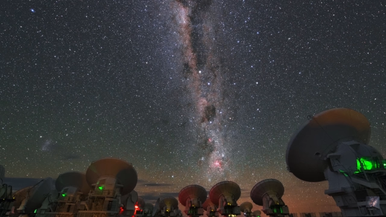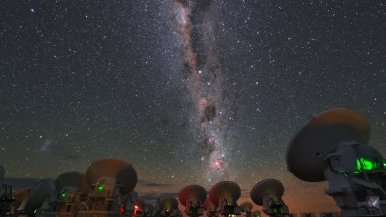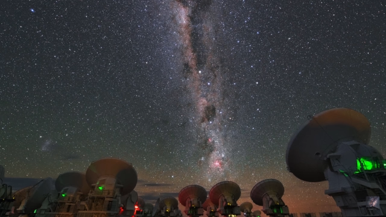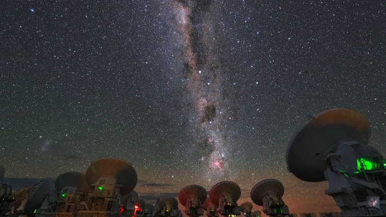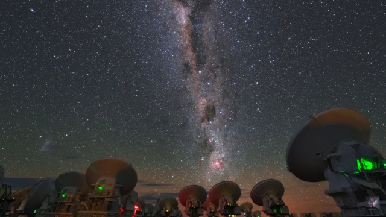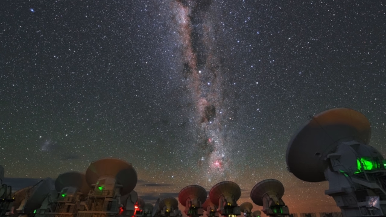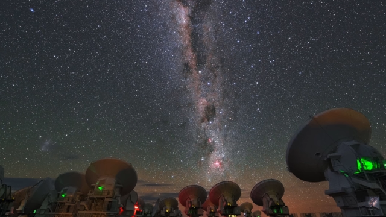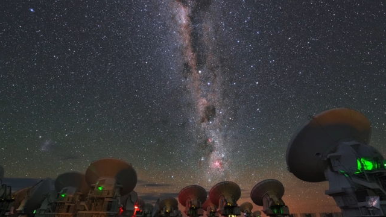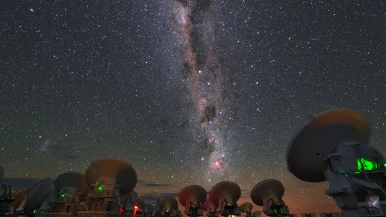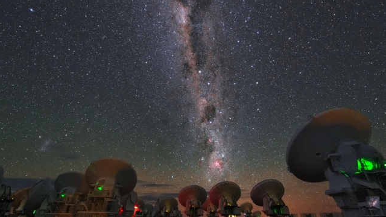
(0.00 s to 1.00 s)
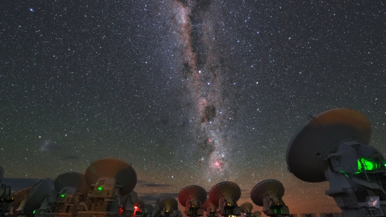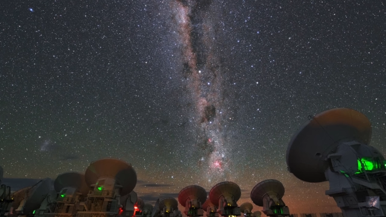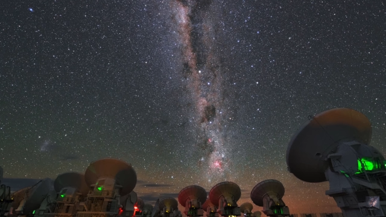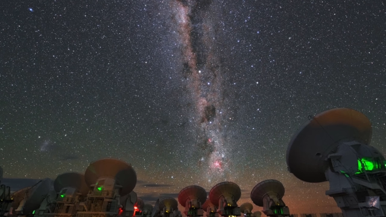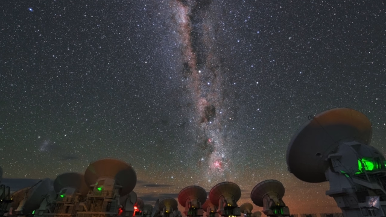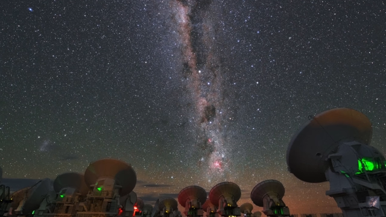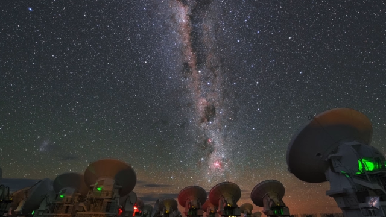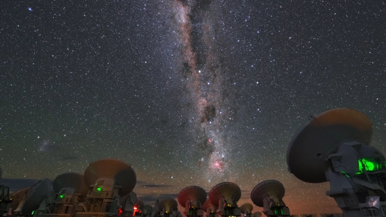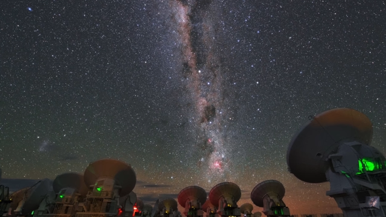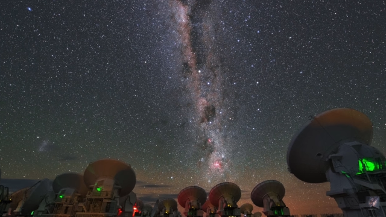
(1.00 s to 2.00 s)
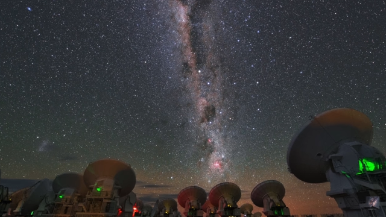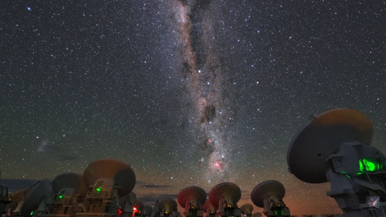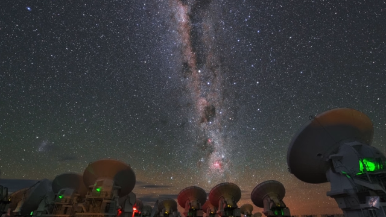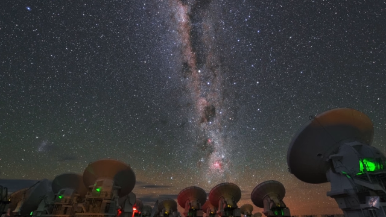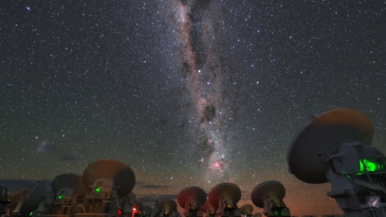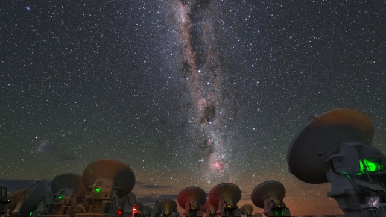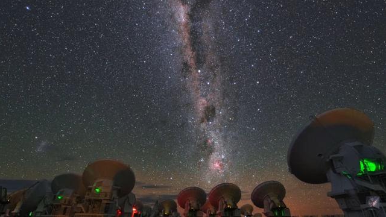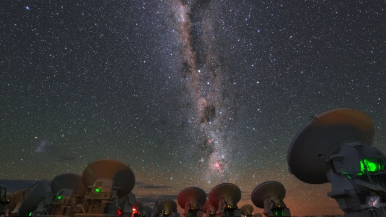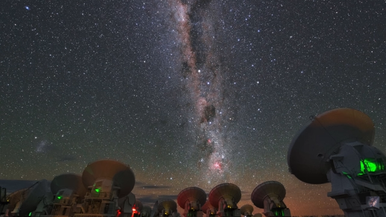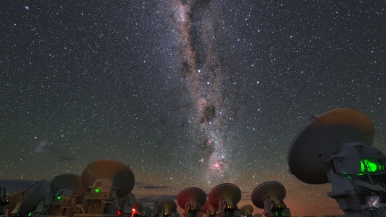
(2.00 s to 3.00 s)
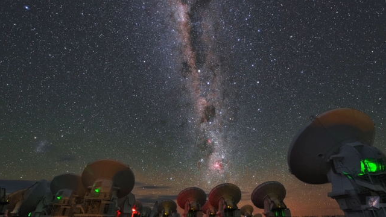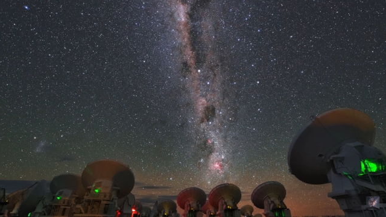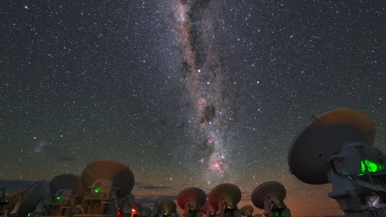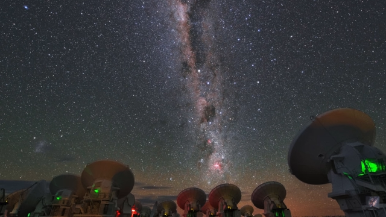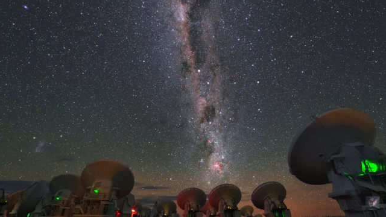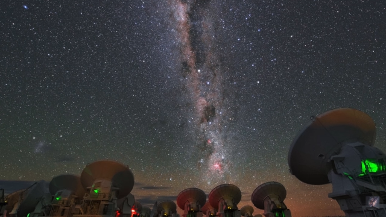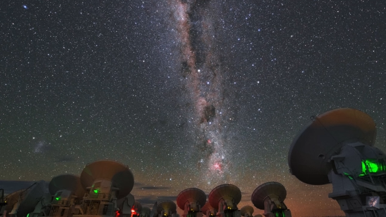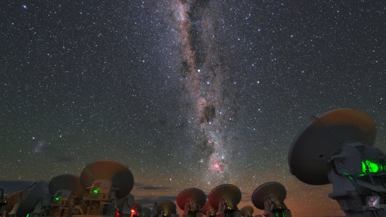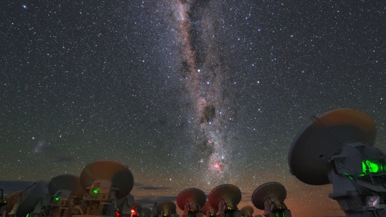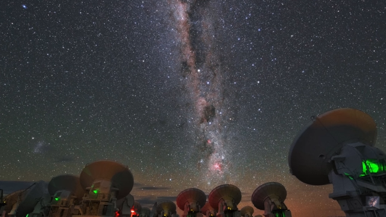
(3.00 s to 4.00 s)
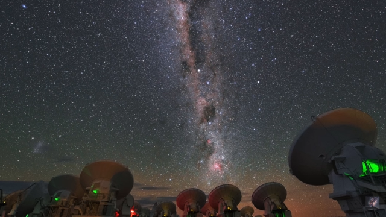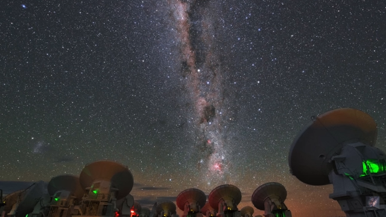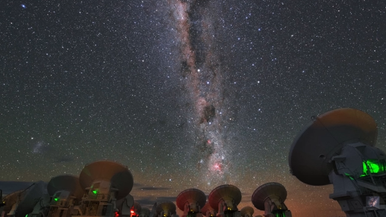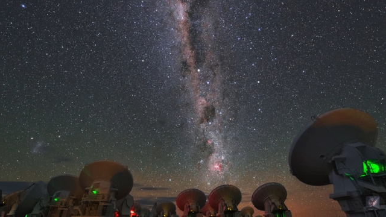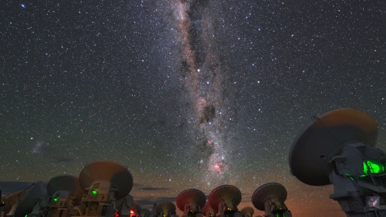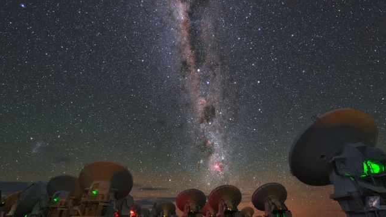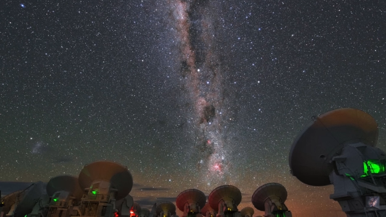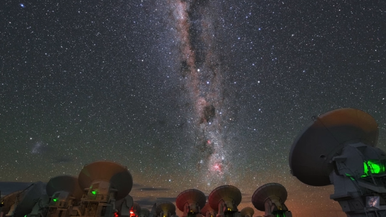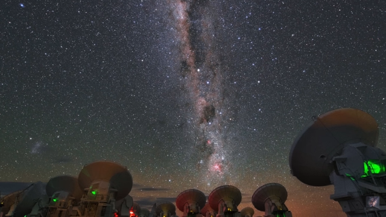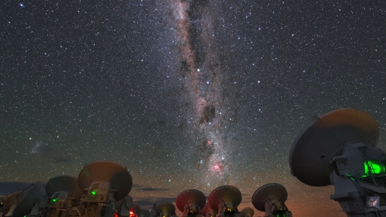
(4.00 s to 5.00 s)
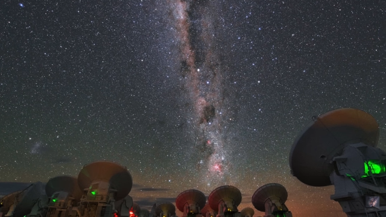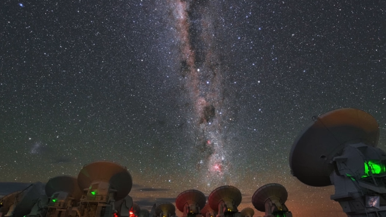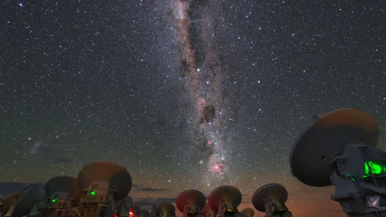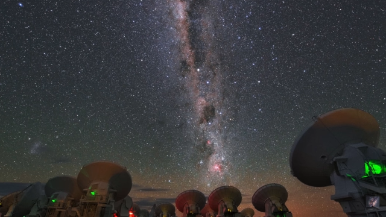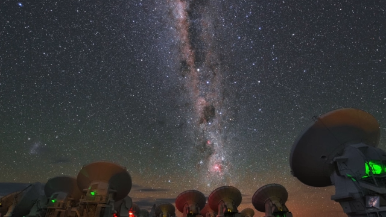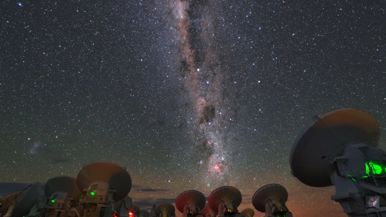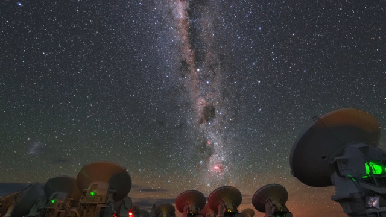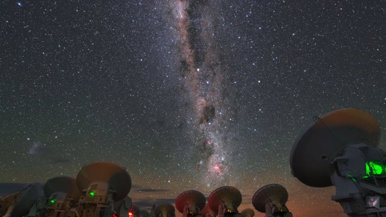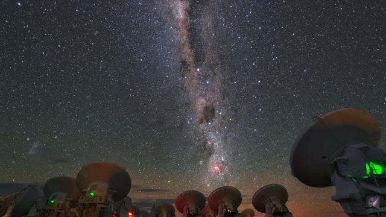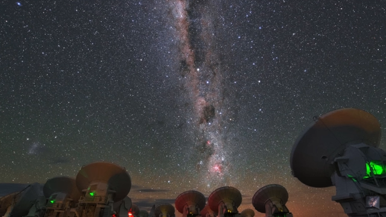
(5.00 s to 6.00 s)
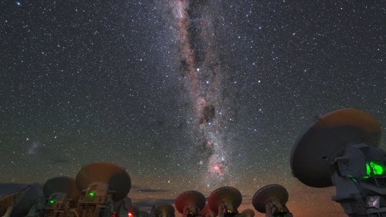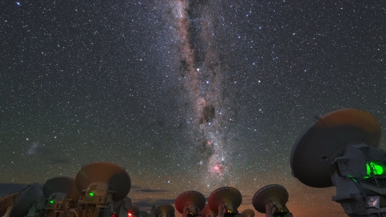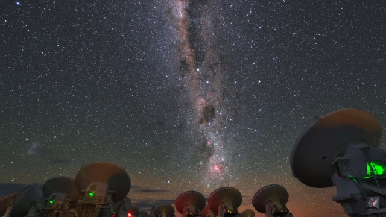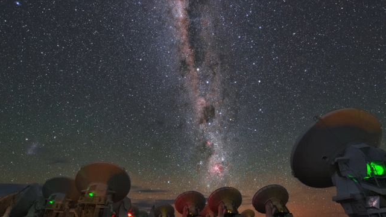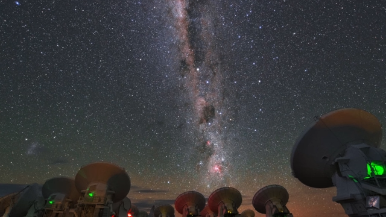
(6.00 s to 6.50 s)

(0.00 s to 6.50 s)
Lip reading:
Nobody's mouth can be seen.